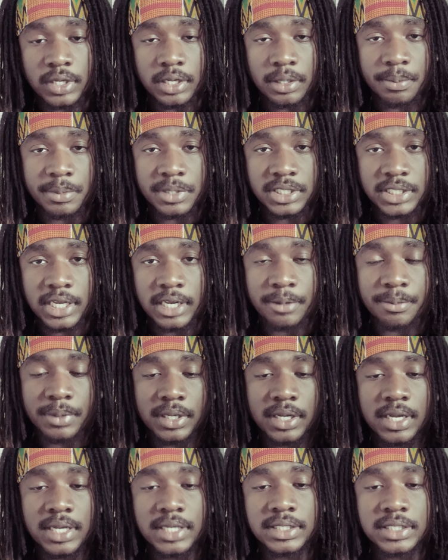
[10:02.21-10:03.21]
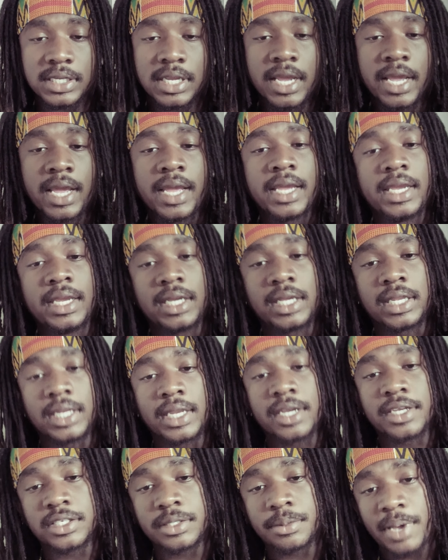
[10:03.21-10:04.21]
saying the machete because he
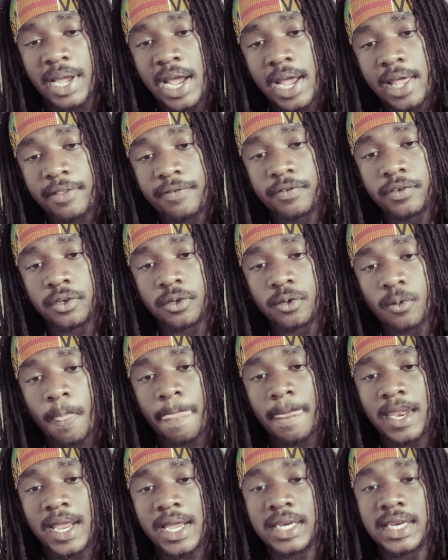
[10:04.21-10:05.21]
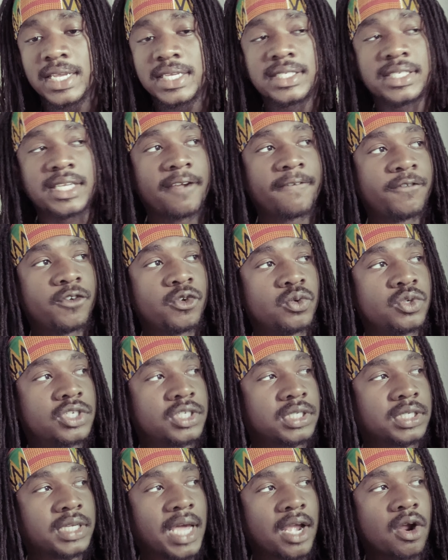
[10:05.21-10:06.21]
clears the path for you. Like, let's say if you
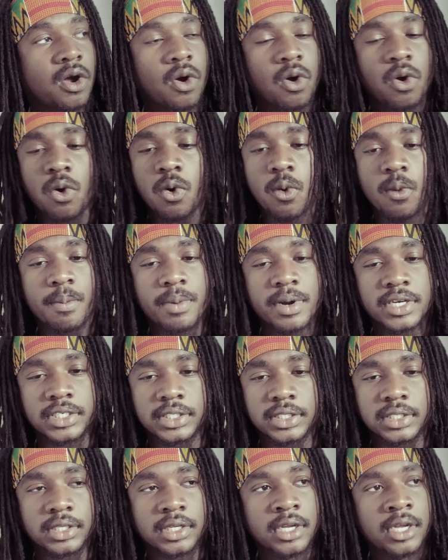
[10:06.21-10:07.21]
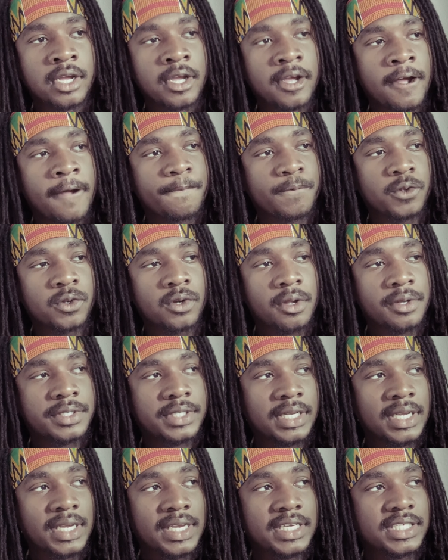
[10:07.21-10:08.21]
just got a whole bunch of, you know what I'm
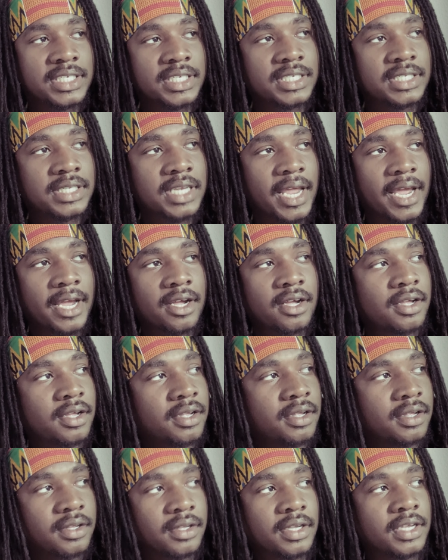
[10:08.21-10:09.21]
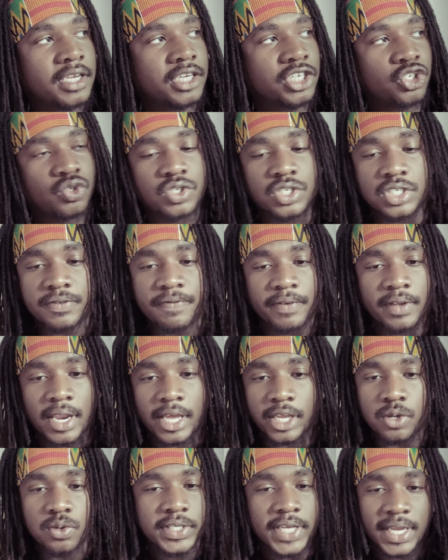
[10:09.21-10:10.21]
saying? It's just like, you just feel
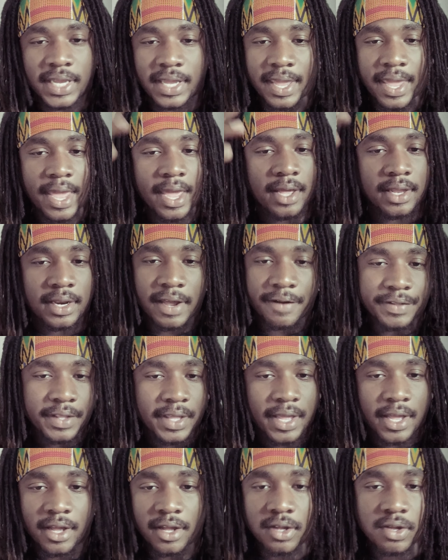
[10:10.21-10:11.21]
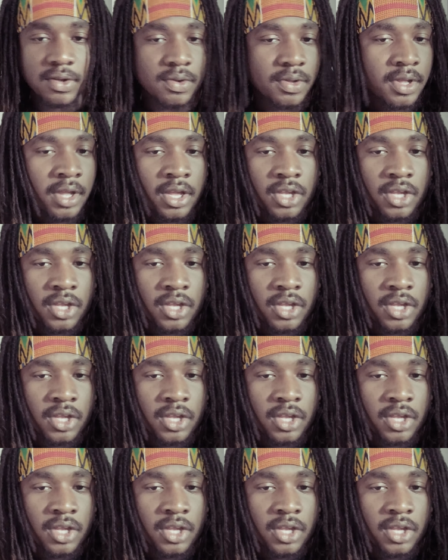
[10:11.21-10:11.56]
like you're taking L after L.